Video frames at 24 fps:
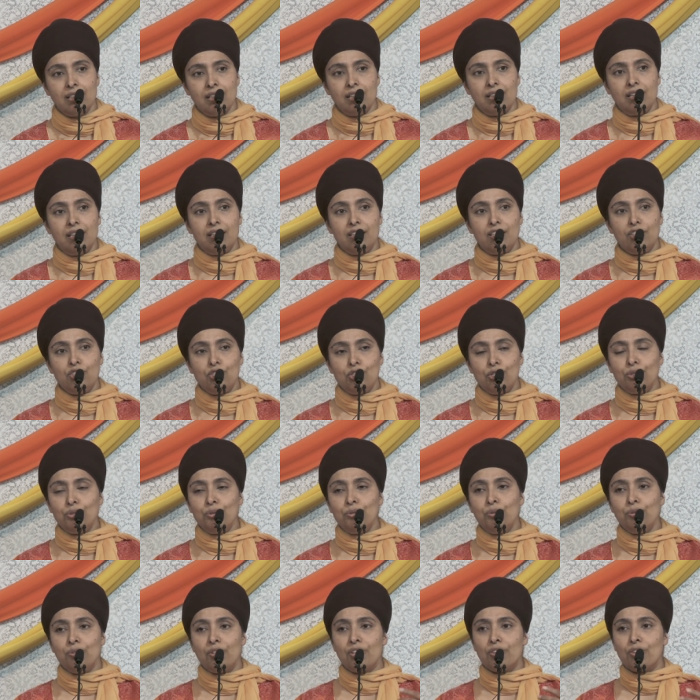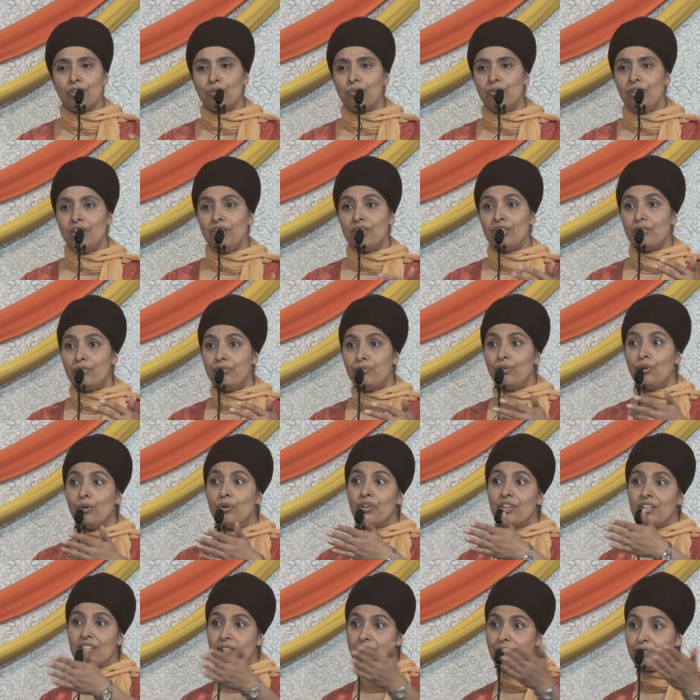then the two, the three, the
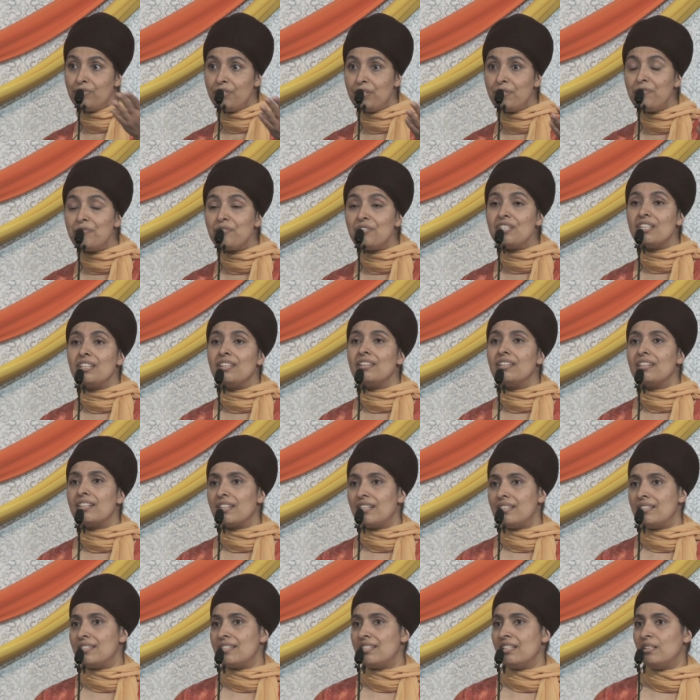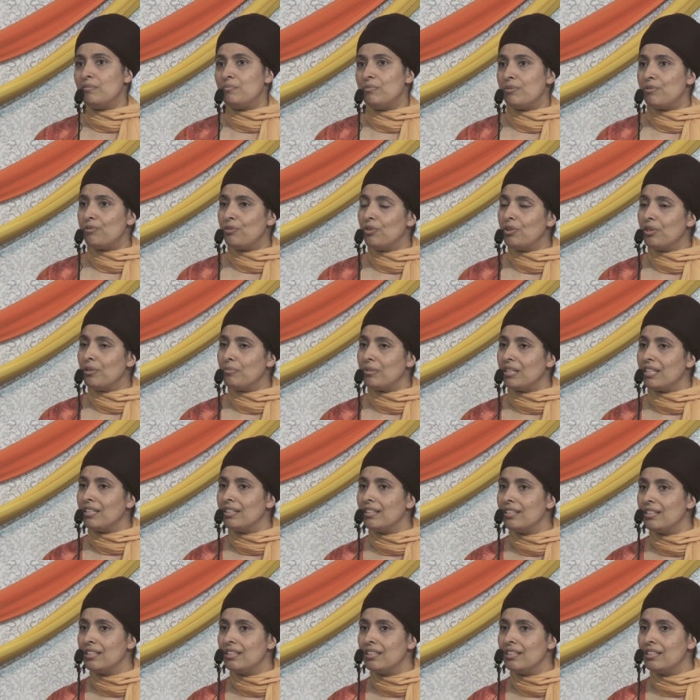four, the 50 that I see before me